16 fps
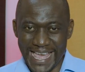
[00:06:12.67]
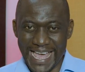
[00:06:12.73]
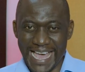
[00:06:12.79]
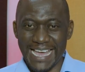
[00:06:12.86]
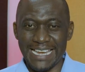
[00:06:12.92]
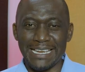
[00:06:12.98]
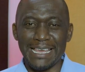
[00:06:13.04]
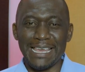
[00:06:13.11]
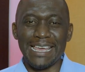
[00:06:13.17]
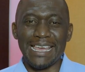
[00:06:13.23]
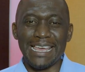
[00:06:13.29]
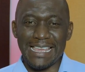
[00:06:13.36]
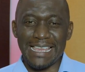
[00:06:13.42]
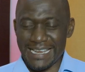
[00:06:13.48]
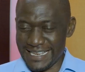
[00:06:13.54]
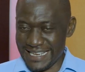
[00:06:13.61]
and
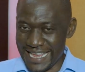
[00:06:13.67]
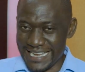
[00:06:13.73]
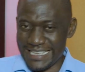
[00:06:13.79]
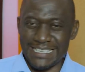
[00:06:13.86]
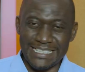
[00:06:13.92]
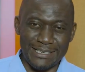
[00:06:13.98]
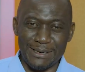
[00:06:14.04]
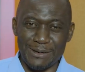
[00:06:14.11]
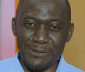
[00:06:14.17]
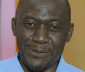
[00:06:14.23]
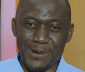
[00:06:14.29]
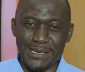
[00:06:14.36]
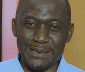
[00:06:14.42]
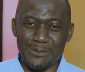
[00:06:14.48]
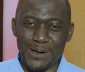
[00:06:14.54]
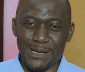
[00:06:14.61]
let this,
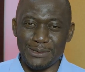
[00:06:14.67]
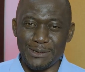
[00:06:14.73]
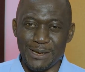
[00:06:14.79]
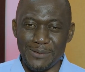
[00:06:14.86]
once